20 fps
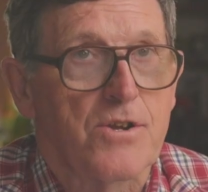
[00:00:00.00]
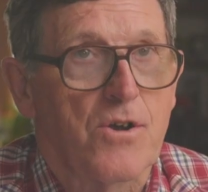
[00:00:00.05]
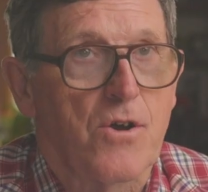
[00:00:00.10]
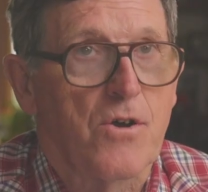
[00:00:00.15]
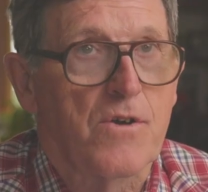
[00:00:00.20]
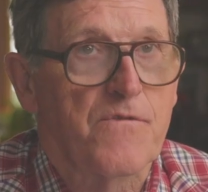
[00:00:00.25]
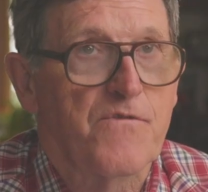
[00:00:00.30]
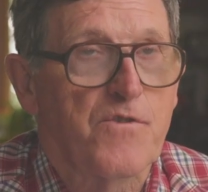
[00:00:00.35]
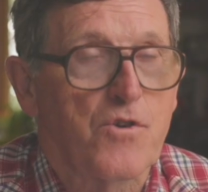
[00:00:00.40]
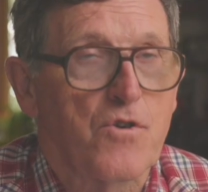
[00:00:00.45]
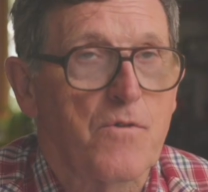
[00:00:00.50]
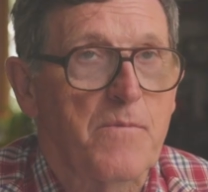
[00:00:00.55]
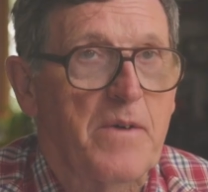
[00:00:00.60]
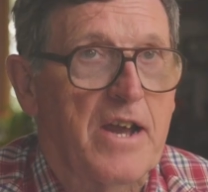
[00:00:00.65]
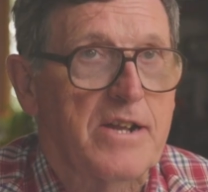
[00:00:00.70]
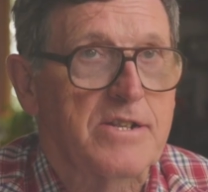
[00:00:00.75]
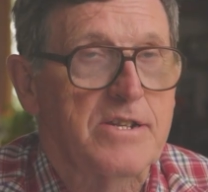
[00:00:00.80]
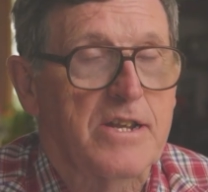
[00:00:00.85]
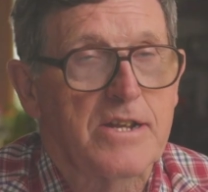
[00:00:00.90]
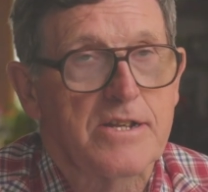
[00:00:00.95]
know, if you go
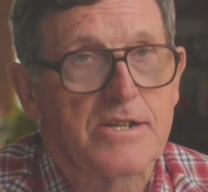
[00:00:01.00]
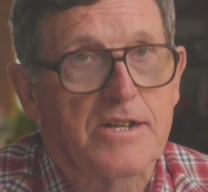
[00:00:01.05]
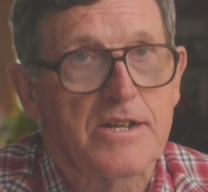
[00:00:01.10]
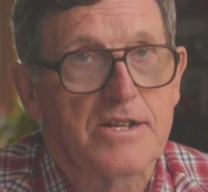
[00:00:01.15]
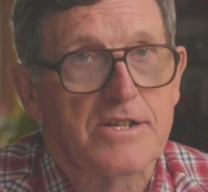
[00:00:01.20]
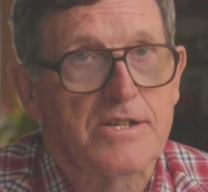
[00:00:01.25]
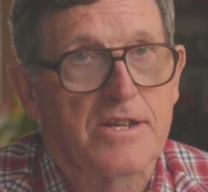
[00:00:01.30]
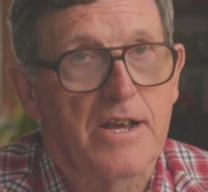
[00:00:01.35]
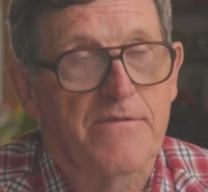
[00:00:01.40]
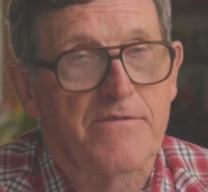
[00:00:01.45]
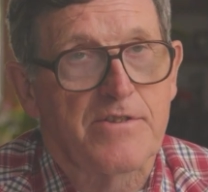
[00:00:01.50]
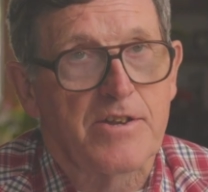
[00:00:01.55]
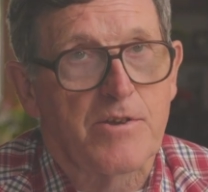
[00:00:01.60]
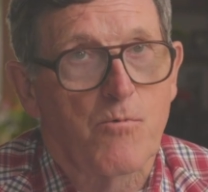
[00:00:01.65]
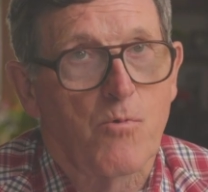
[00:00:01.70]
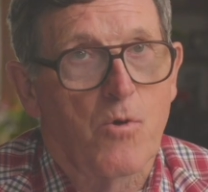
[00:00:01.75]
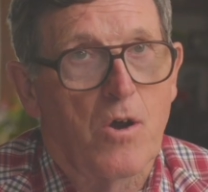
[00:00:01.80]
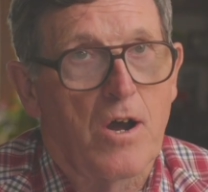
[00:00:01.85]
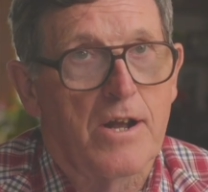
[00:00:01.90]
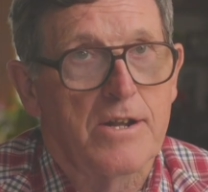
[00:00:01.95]
back to
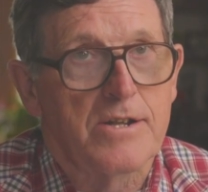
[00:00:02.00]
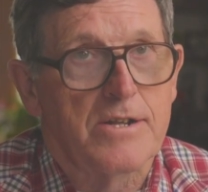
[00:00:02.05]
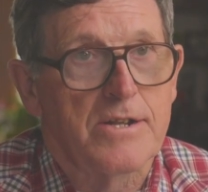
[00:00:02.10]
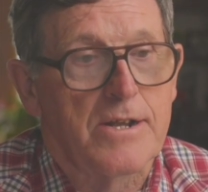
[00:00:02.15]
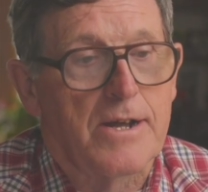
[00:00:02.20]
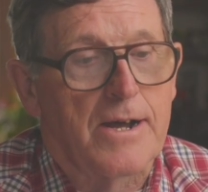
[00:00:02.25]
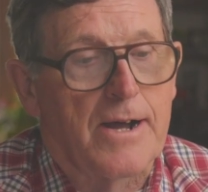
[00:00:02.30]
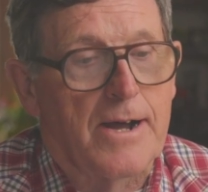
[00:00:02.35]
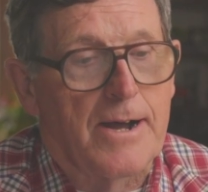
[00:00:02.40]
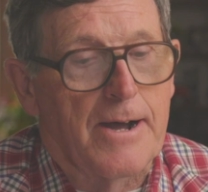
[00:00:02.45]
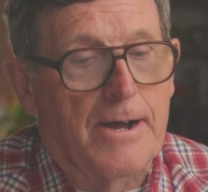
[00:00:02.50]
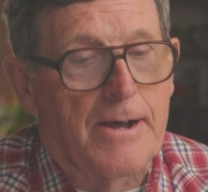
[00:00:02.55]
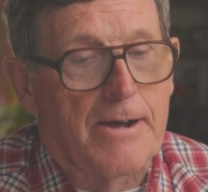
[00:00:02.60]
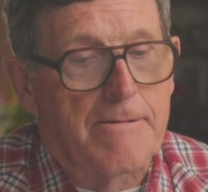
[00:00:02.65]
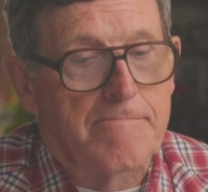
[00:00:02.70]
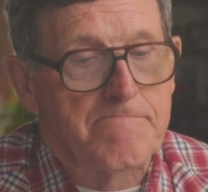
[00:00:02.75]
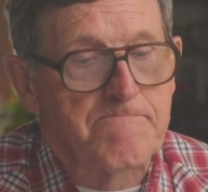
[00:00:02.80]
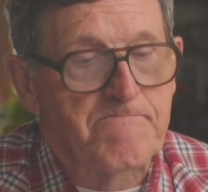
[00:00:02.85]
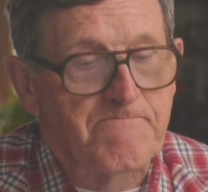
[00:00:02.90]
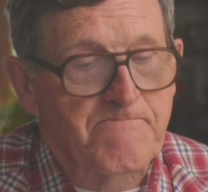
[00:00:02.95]
1871,
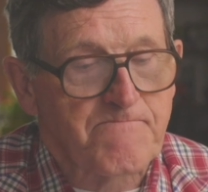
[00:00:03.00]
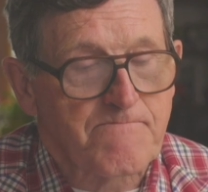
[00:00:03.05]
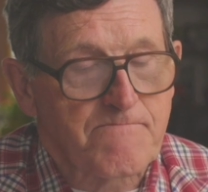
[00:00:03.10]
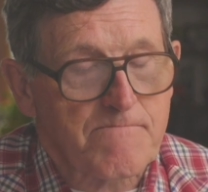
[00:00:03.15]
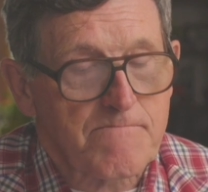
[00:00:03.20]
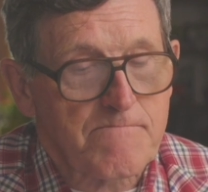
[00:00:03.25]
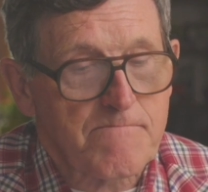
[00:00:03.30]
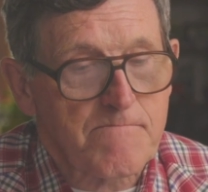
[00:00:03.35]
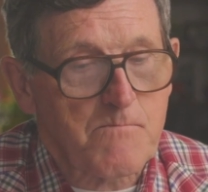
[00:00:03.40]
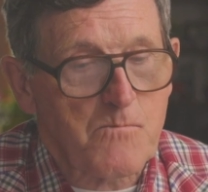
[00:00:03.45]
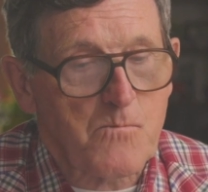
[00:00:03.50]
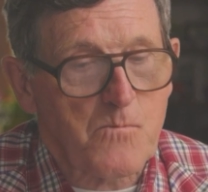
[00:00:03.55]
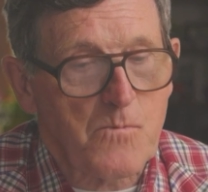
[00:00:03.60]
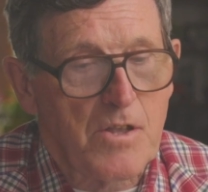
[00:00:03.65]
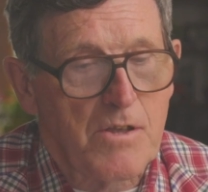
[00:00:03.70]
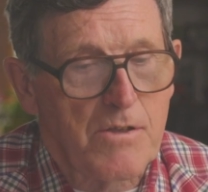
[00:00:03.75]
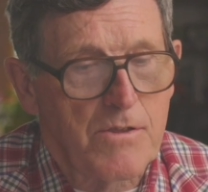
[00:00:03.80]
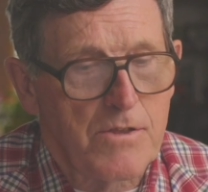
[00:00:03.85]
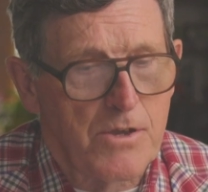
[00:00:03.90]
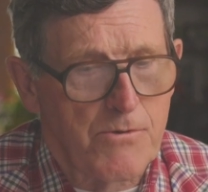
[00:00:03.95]
uh,
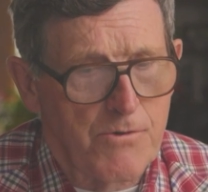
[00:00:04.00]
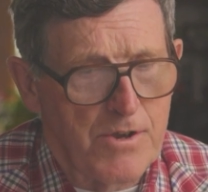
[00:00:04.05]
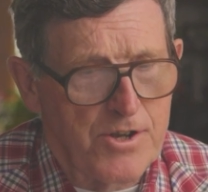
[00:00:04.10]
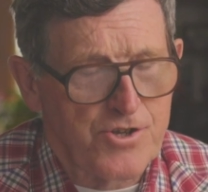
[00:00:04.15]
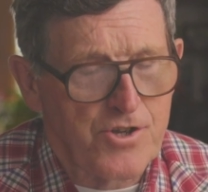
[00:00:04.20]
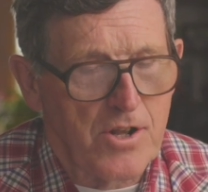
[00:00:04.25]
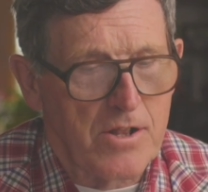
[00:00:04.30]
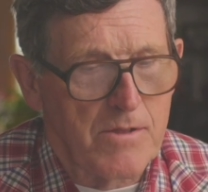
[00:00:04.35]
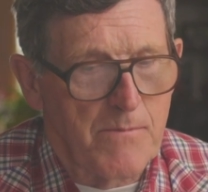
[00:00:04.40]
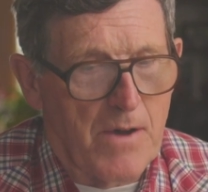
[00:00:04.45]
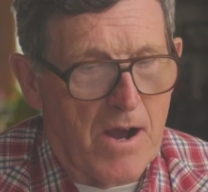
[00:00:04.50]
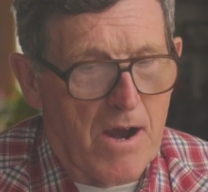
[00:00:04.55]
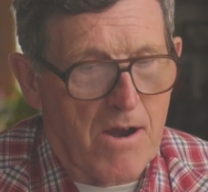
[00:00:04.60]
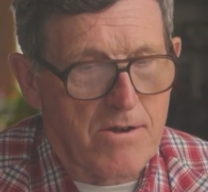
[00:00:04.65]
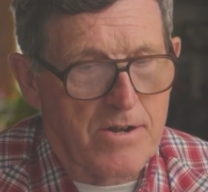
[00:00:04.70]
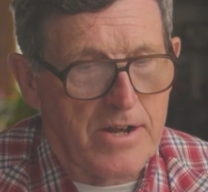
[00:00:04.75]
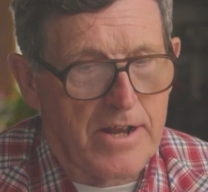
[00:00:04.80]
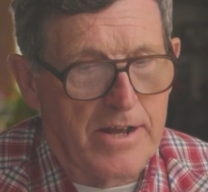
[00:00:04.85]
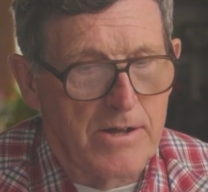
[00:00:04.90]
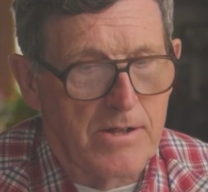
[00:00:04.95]
the original
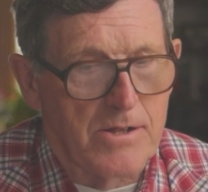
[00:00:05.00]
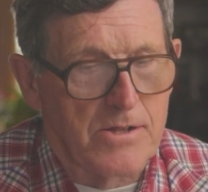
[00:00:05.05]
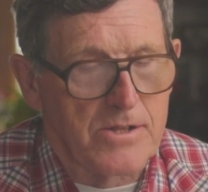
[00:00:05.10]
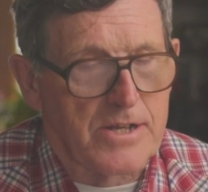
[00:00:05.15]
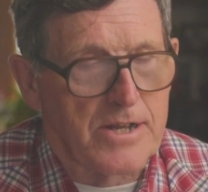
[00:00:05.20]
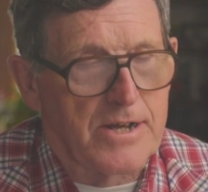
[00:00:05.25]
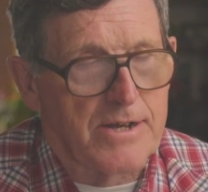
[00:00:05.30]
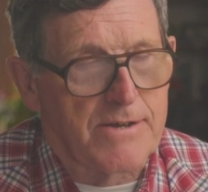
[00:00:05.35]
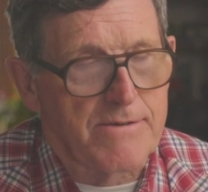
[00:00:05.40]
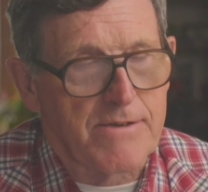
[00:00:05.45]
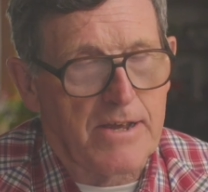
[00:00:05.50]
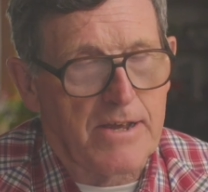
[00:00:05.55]
barn held uh,